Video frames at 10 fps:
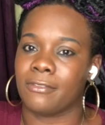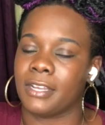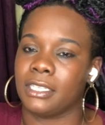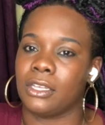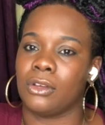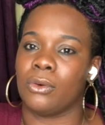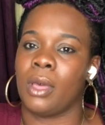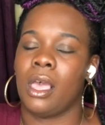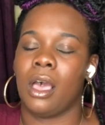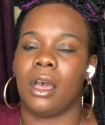fellow
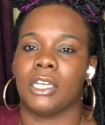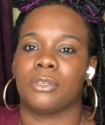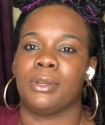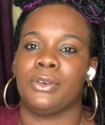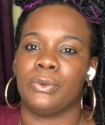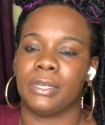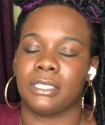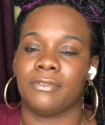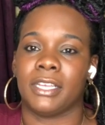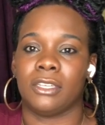entrepreneurs
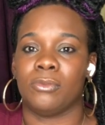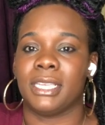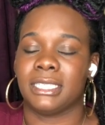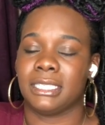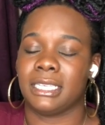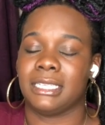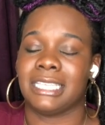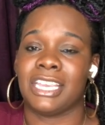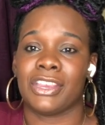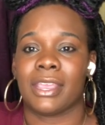or fellow businesses
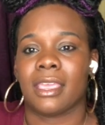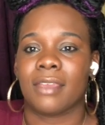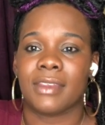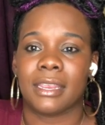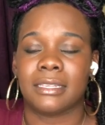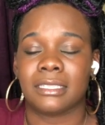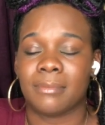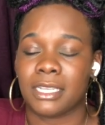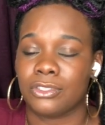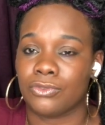in your area in some
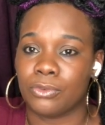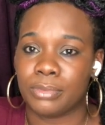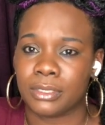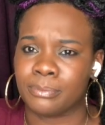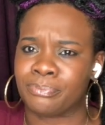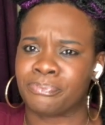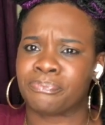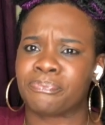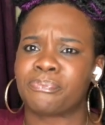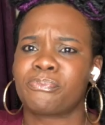of these groups,
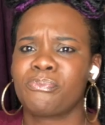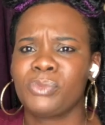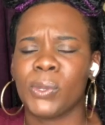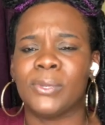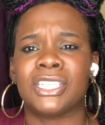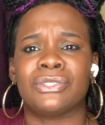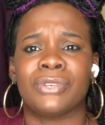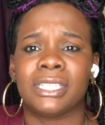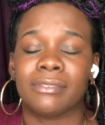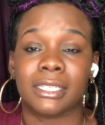which is
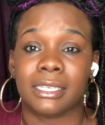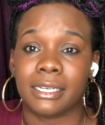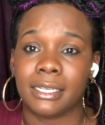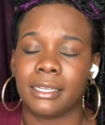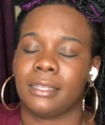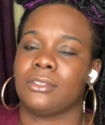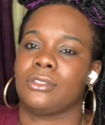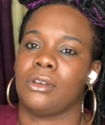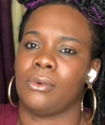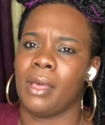really, really good. And
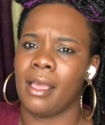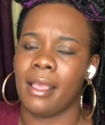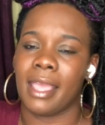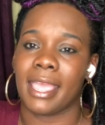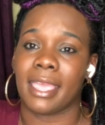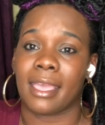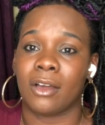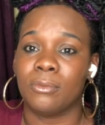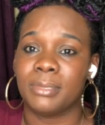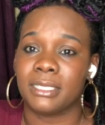so it
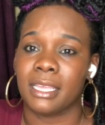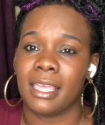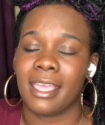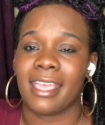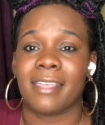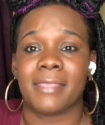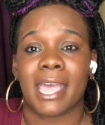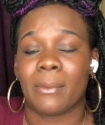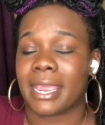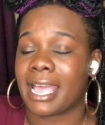helps. And
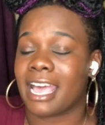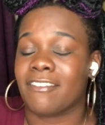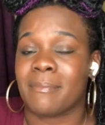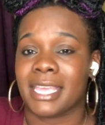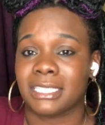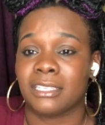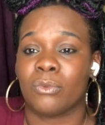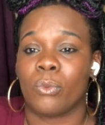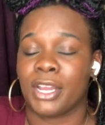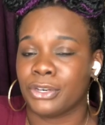that way I have met
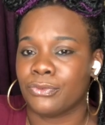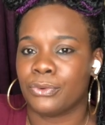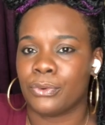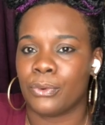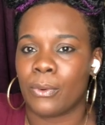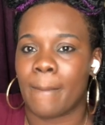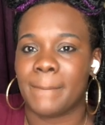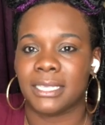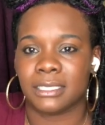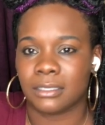some wonderful
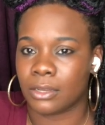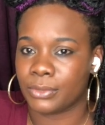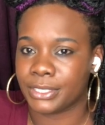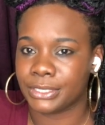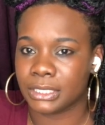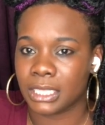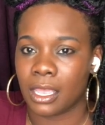business owners.